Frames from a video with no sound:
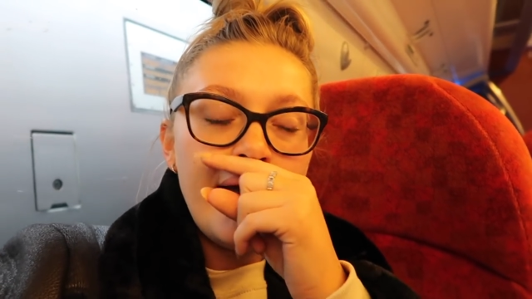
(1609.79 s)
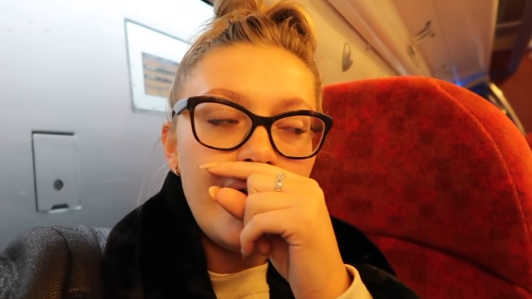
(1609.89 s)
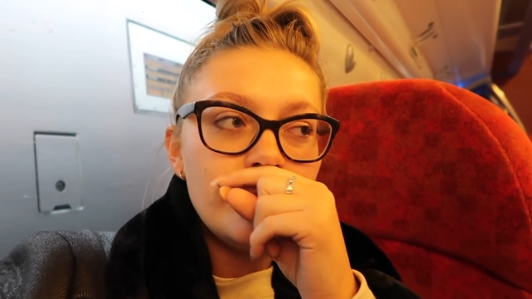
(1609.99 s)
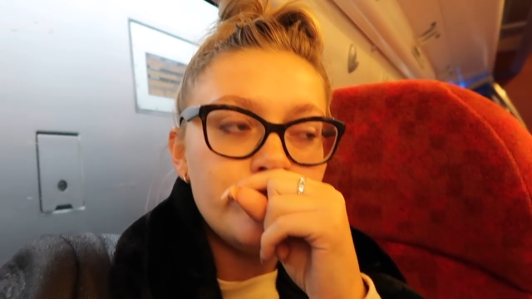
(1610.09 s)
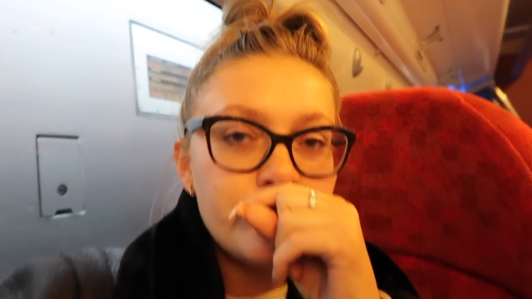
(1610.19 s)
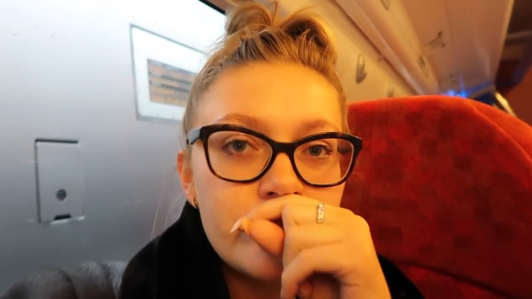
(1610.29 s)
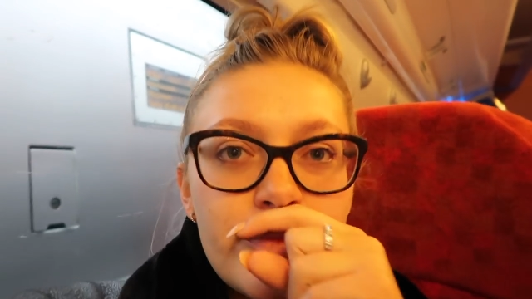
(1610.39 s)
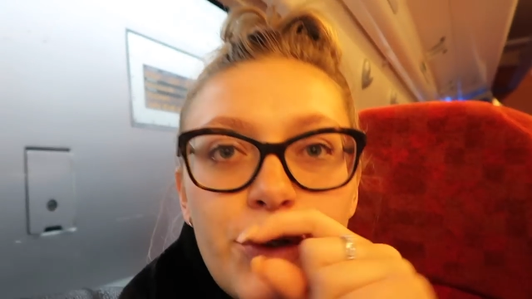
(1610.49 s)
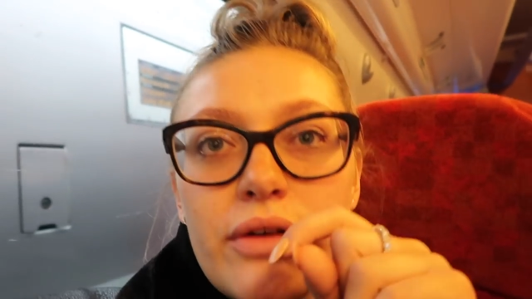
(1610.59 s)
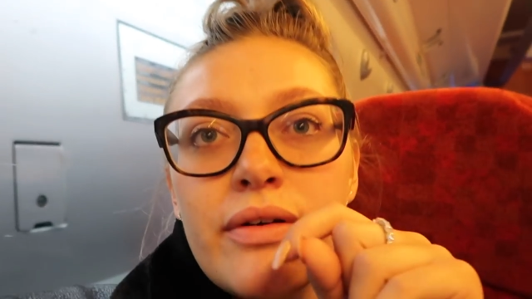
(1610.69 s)

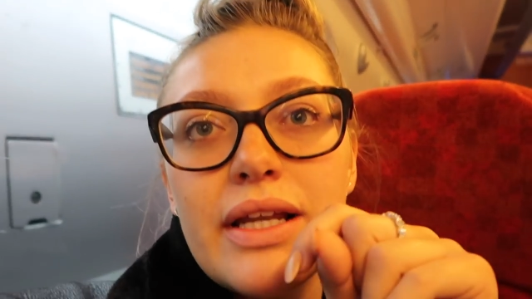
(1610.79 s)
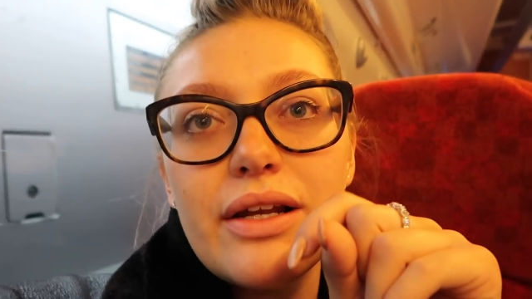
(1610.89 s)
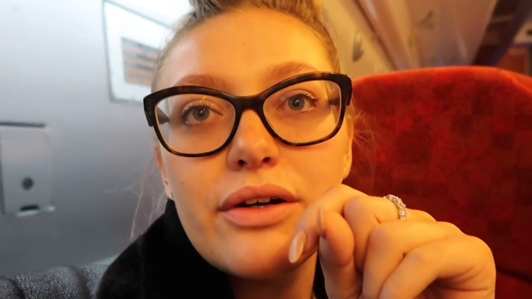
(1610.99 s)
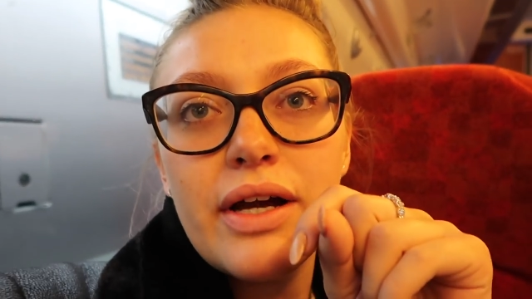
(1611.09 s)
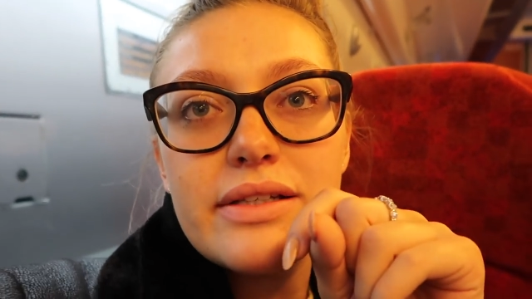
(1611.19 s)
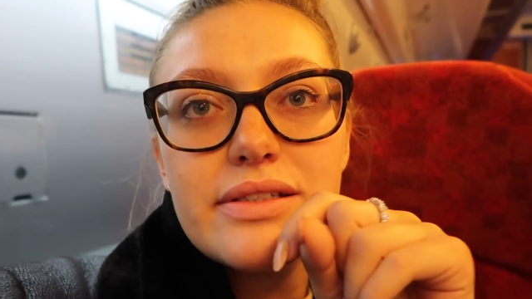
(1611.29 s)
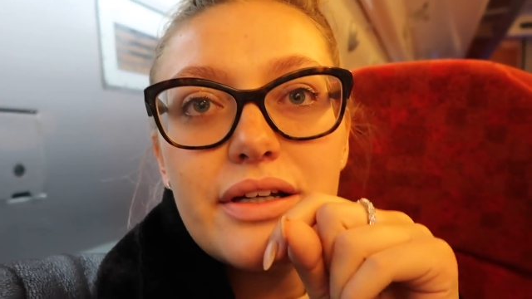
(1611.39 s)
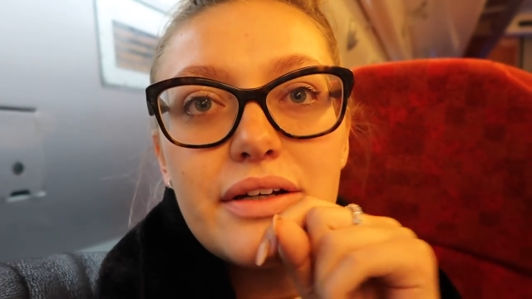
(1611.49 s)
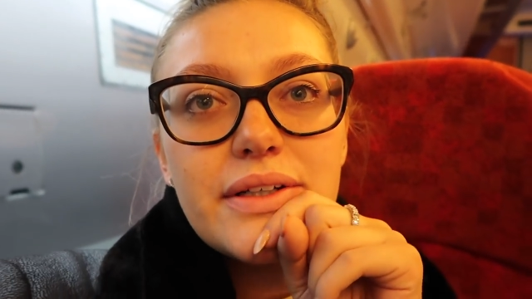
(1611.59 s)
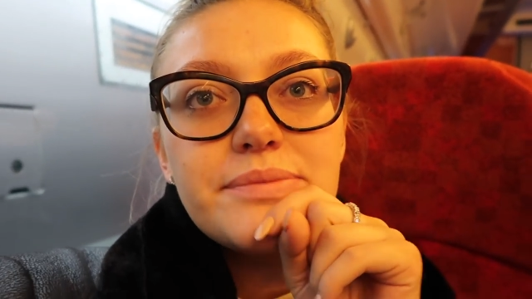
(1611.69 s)
God, I really look crazy,
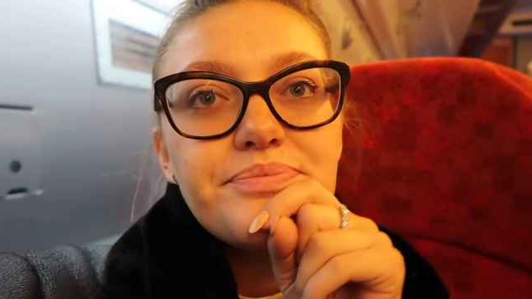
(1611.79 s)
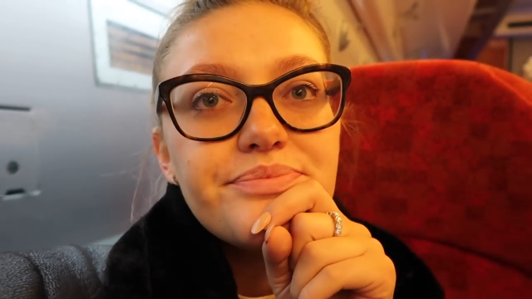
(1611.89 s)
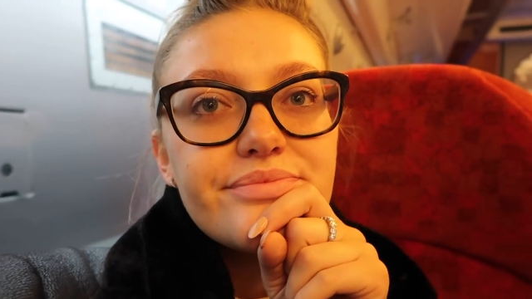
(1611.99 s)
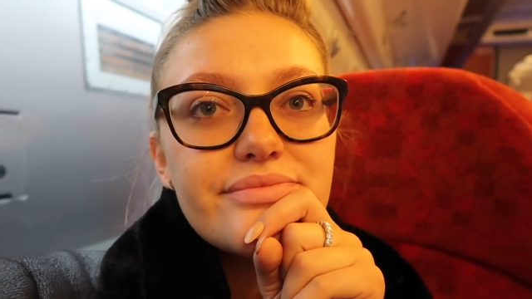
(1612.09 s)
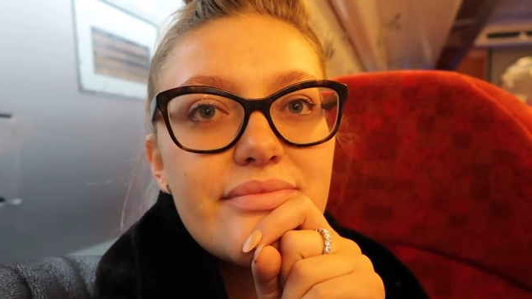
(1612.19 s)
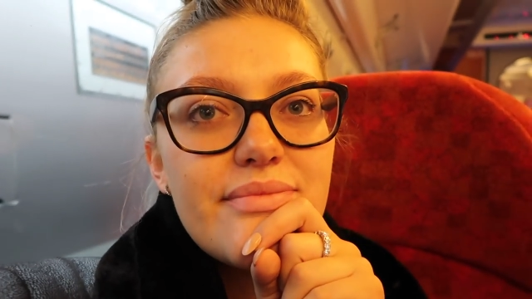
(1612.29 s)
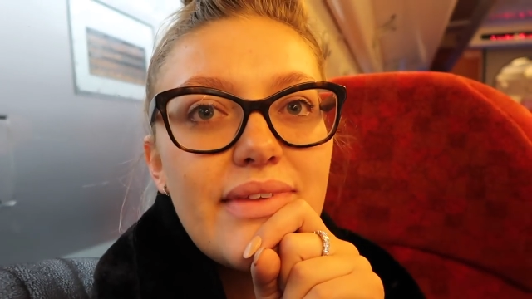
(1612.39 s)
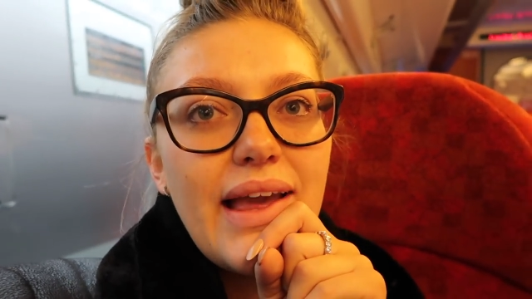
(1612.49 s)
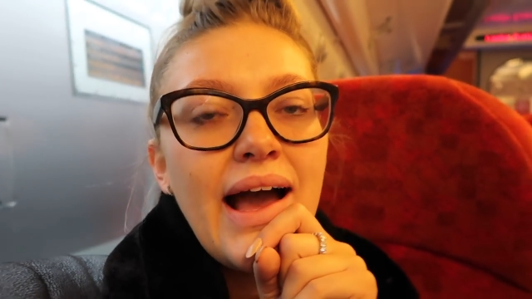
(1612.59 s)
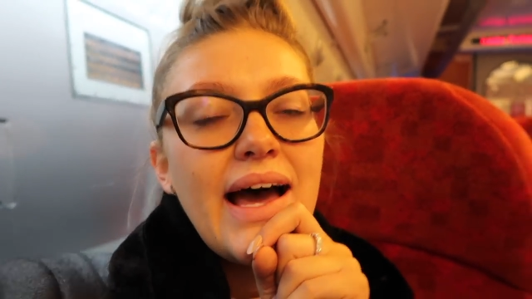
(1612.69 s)
don't I?
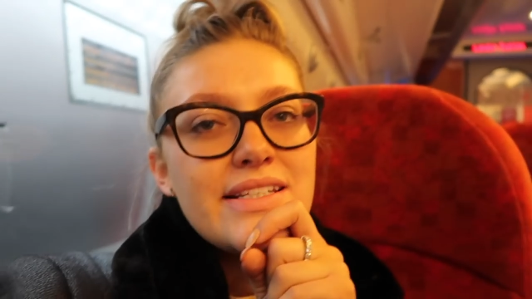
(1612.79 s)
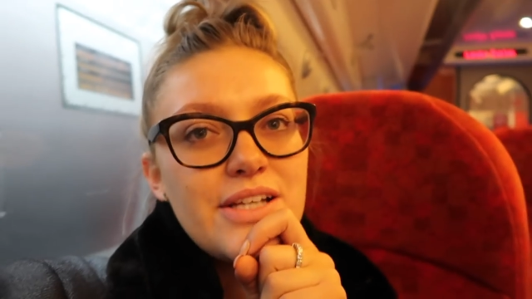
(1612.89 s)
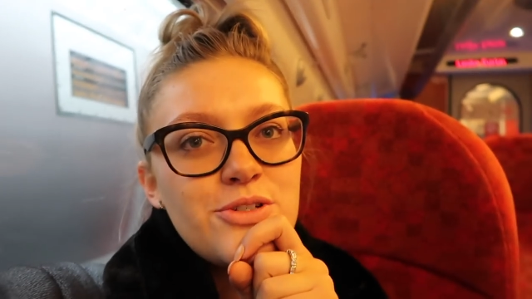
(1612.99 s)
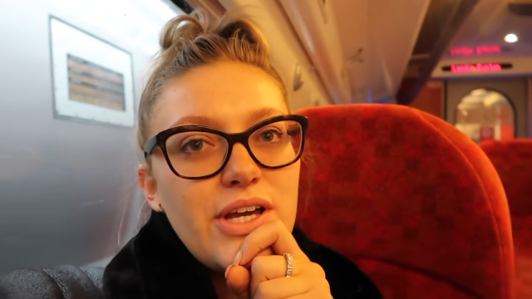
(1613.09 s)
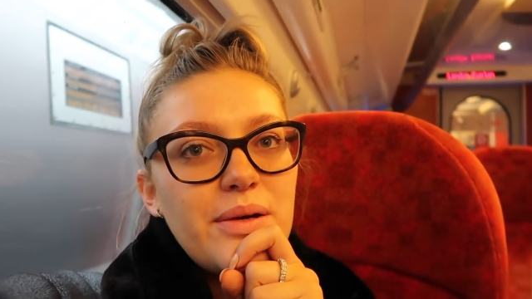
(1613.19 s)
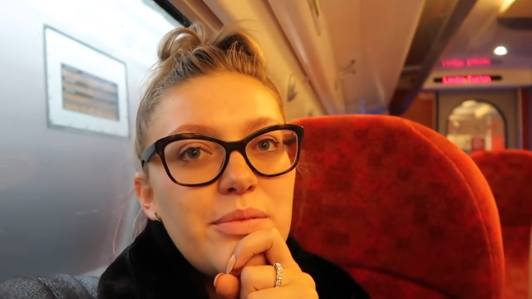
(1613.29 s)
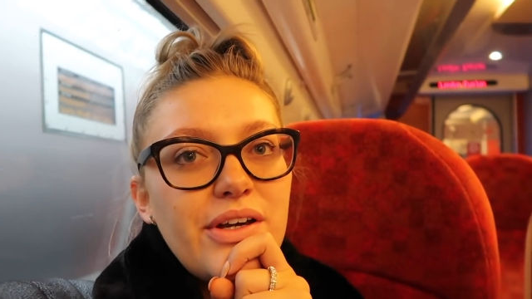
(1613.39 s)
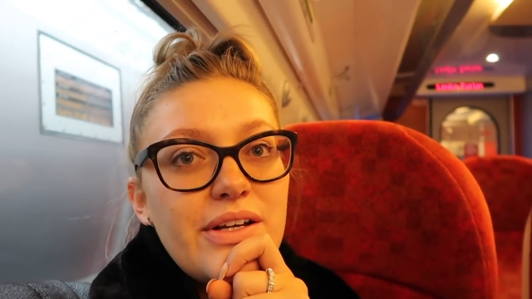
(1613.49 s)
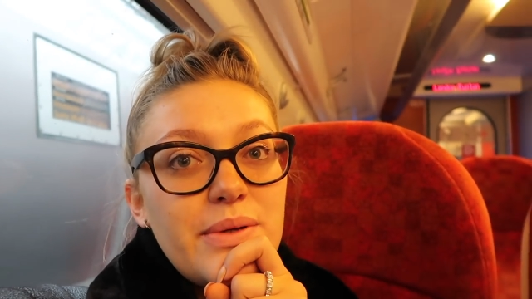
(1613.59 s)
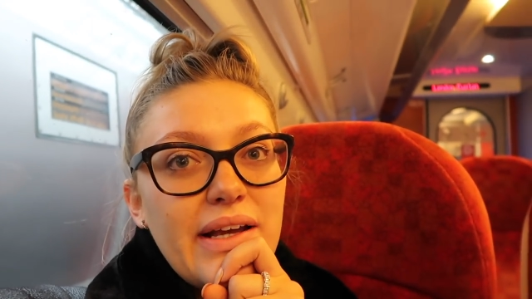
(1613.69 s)
And I'll check in with
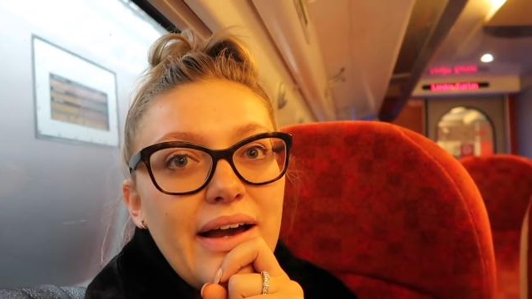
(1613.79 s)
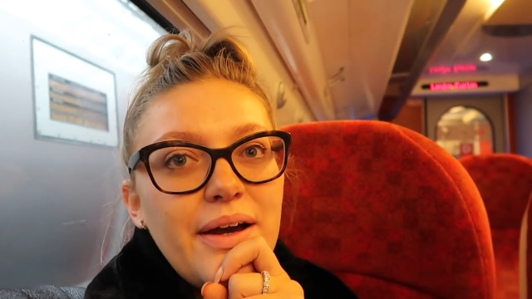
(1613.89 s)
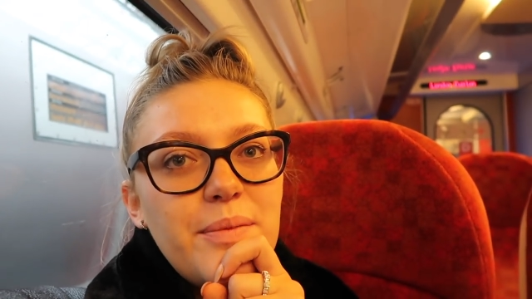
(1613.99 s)
you guys when I get